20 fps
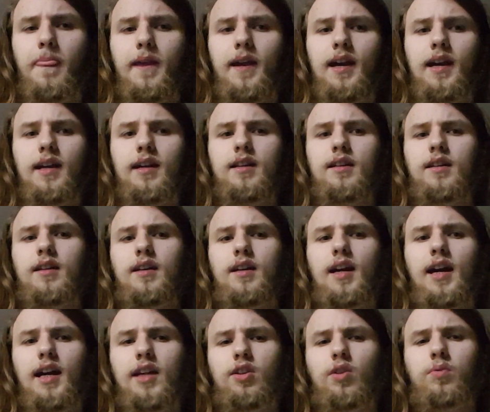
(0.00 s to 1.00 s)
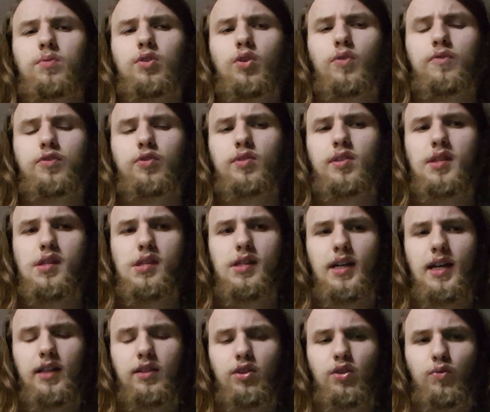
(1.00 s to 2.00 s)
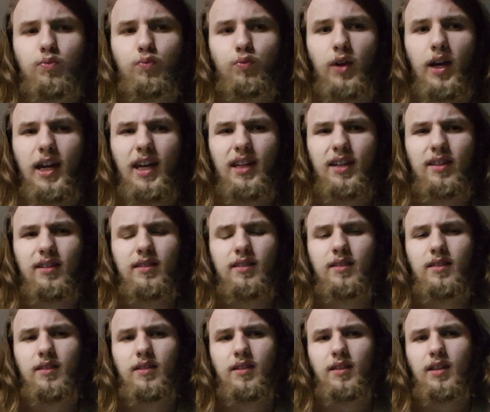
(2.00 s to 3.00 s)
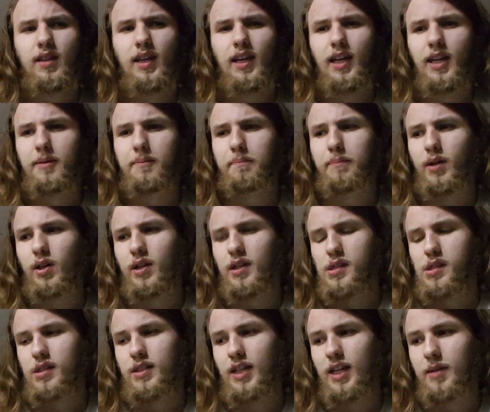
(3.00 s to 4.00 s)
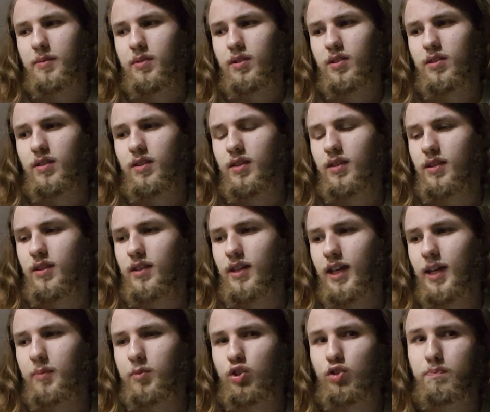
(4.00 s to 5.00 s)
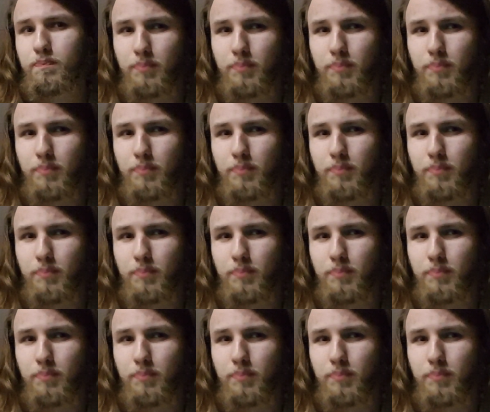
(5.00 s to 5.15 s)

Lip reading: I don't know if you can stack the raid aid boss damage